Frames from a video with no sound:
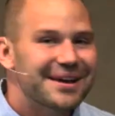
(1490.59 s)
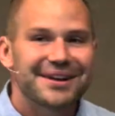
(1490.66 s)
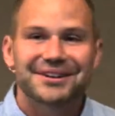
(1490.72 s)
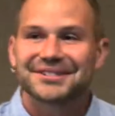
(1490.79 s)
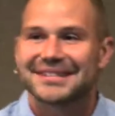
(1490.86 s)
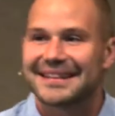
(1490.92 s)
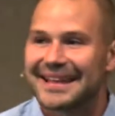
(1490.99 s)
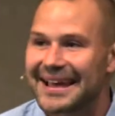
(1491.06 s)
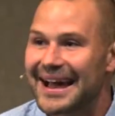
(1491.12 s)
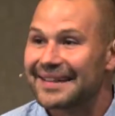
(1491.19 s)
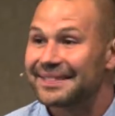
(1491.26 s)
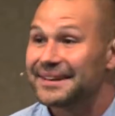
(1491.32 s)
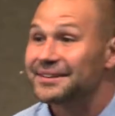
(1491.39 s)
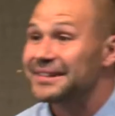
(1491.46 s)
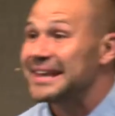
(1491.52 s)
understand that
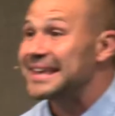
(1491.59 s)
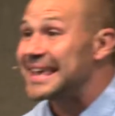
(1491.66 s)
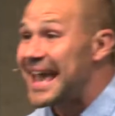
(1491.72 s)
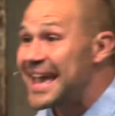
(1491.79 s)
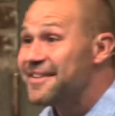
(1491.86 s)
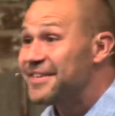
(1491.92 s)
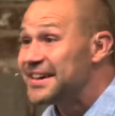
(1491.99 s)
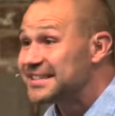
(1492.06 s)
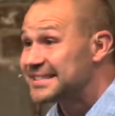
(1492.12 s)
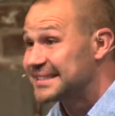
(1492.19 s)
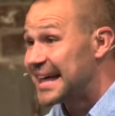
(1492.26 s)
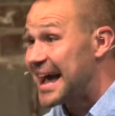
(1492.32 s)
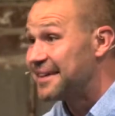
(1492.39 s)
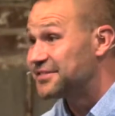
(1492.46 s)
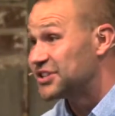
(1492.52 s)
God literally gave his
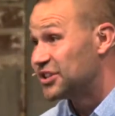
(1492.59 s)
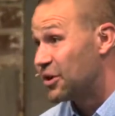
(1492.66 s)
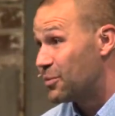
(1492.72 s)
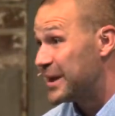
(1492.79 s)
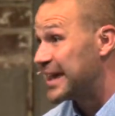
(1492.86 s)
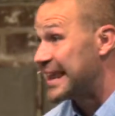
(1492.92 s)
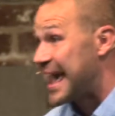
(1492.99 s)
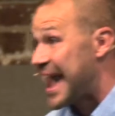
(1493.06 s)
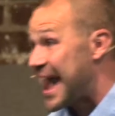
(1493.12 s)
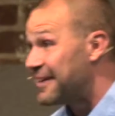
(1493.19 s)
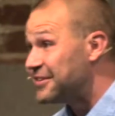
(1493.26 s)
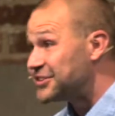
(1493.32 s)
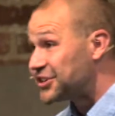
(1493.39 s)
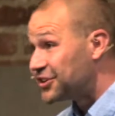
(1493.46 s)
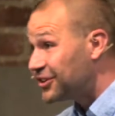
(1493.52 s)
life so that we could have
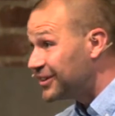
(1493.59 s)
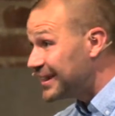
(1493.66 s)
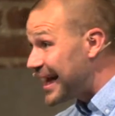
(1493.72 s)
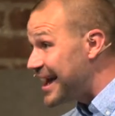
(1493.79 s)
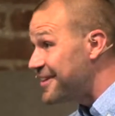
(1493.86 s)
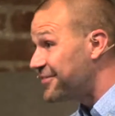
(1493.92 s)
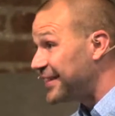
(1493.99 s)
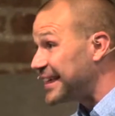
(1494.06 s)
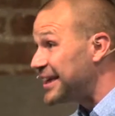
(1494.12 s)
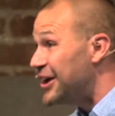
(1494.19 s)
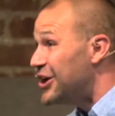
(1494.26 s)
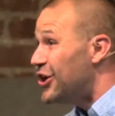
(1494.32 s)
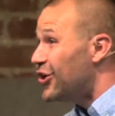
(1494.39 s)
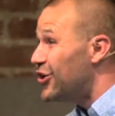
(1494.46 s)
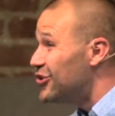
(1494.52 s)
eternal life? Like,
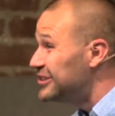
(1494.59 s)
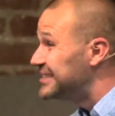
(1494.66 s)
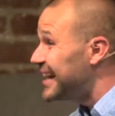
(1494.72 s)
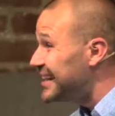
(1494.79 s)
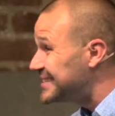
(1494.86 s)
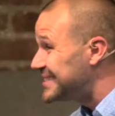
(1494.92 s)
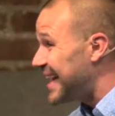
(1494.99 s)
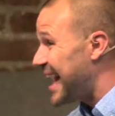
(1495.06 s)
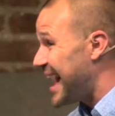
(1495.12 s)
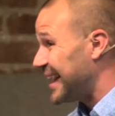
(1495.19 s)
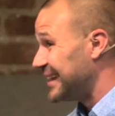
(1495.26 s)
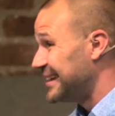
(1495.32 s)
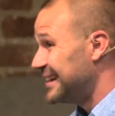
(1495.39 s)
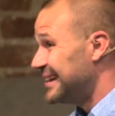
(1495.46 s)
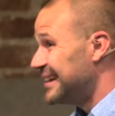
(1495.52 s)
who does
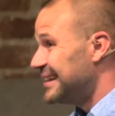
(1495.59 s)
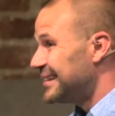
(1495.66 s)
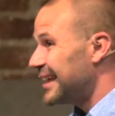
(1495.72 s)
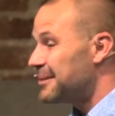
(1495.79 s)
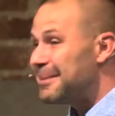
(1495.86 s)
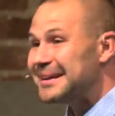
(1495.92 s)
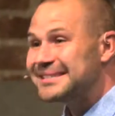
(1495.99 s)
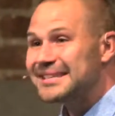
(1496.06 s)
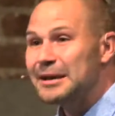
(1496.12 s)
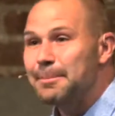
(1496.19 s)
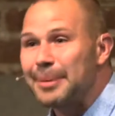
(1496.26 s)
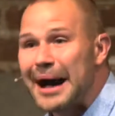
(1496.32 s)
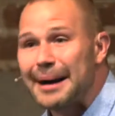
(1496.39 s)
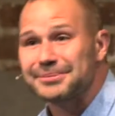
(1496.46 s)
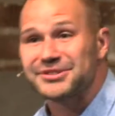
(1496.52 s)
that? Like, my son
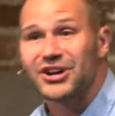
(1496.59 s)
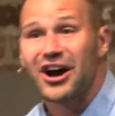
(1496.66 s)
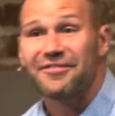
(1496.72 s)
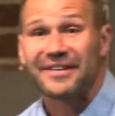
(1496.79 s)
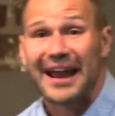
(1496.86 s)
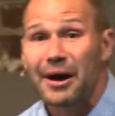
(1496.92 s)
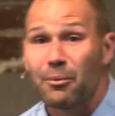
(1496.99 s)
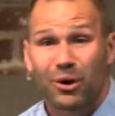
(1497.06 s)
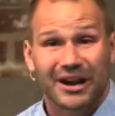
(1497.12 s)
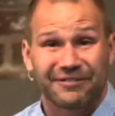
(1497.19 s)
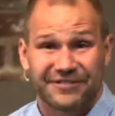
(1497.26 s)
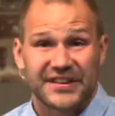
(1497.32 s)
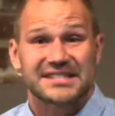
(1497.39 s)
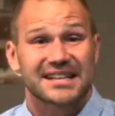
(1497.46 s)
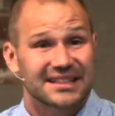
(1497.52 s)
pops off, and I want to
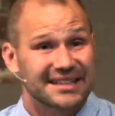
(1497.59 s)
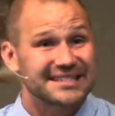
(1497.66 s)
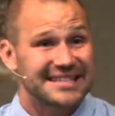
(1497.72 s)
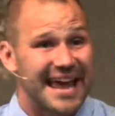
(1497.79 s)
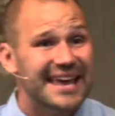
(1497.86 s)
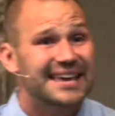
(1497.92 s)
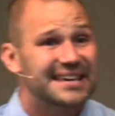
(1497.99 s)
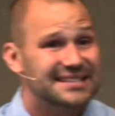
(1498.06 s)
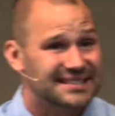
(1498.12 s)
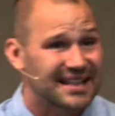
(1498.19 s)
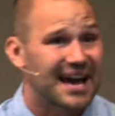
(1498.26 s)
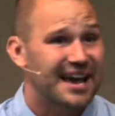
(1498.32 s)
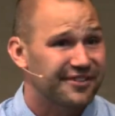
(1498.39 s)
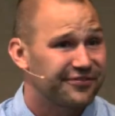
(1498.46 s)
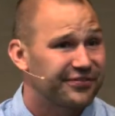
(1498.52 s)
physically take his
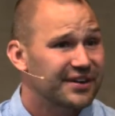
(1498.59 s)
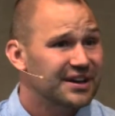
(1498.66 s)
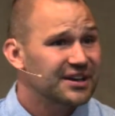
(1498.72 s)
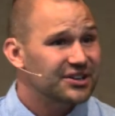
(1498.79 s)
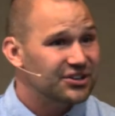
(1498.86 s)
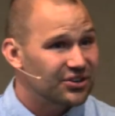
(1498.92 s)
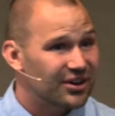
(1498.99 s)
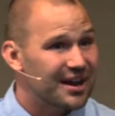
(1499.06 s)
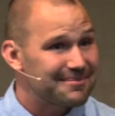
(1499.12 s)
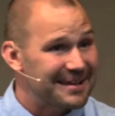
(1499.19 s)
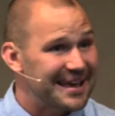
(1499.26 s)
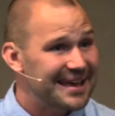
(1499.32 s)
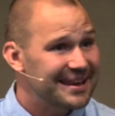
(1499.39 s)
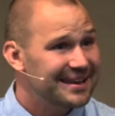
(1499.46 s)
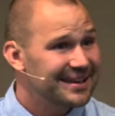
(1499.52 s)
life. You know what I
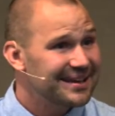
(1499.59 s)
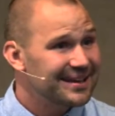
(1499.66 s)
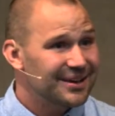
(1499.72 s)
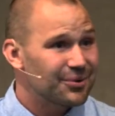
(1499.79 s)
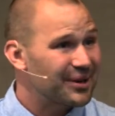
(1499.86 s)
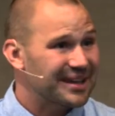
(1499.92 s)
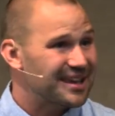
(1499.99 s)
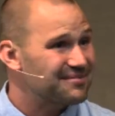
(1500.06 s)
mean? I don't want to